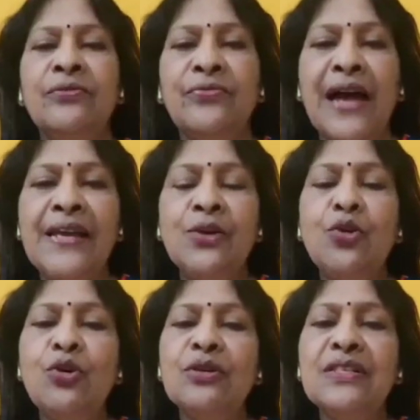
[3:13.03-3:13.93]

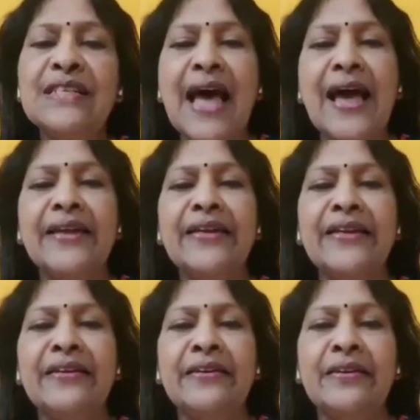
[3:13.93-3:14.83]

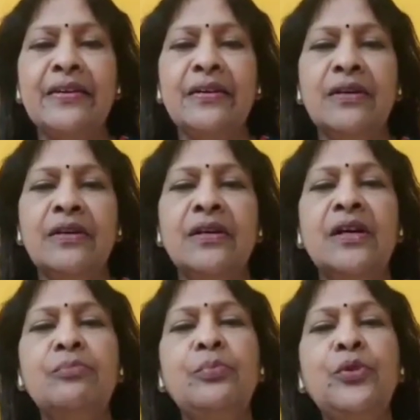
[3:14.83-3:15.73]
phycocyanin,
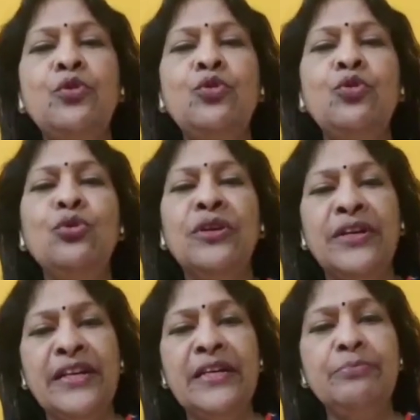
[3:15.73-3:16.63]
a
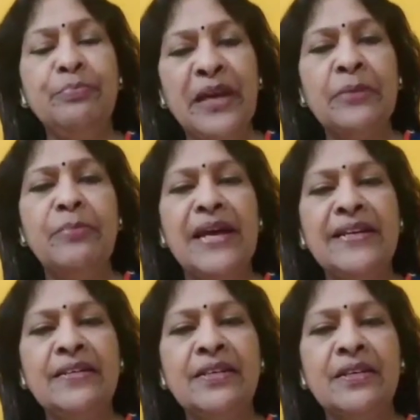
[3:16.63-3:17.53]
blue-green
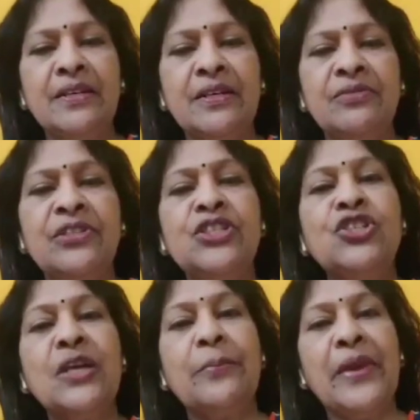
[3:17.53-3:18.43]
pigment which
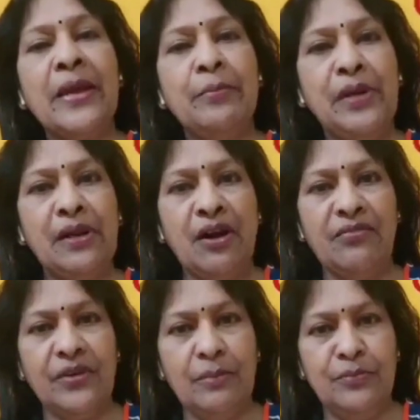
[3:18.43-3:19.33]
is capable
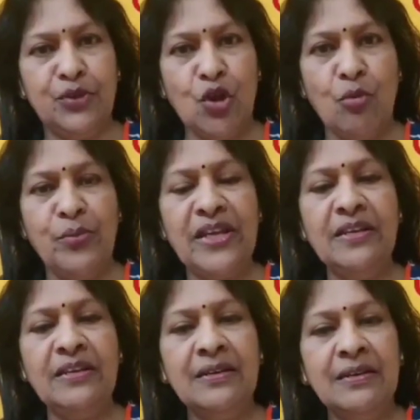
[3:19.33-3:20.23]
of
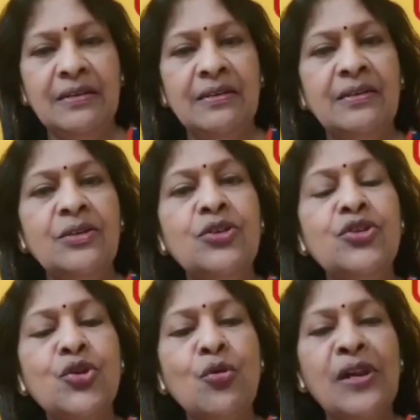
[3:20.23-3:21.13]
absorbing
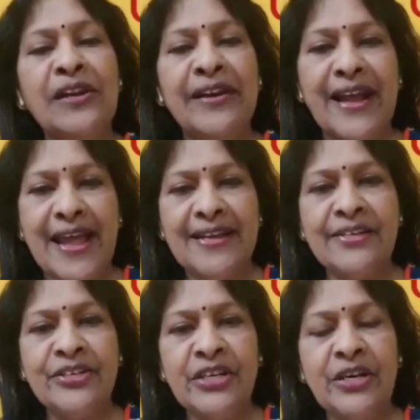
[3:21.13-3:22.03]
solar
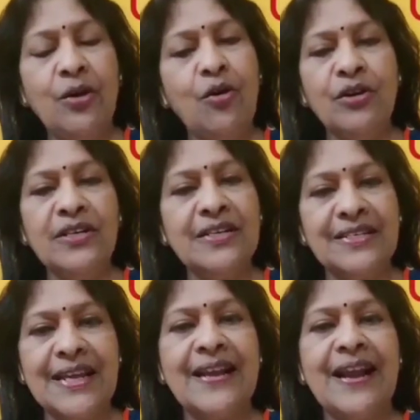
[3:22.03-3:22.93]
energy or
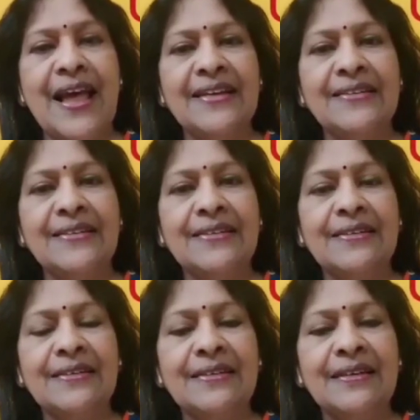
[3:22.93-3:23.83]
sunlight
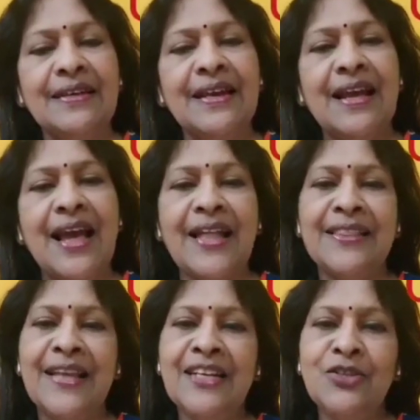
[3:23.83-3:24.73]

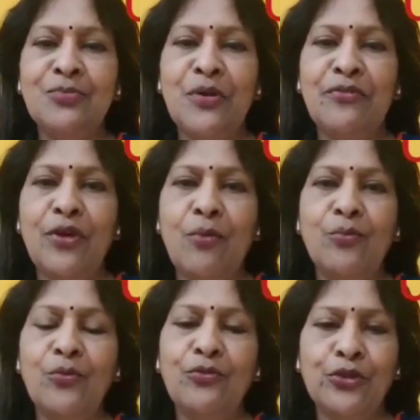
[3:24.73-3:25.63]
and thus
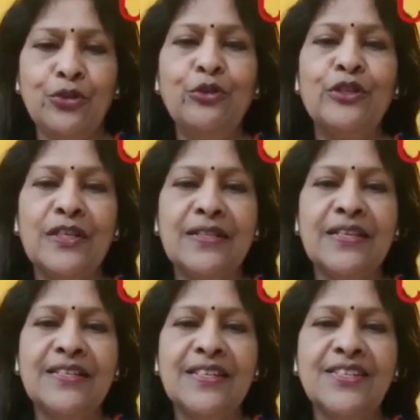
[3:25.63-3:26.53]
perform
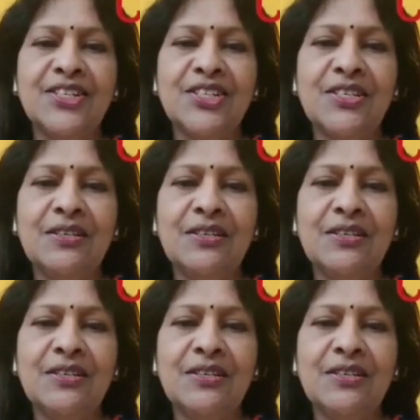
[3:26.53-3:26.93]
photosynthesis.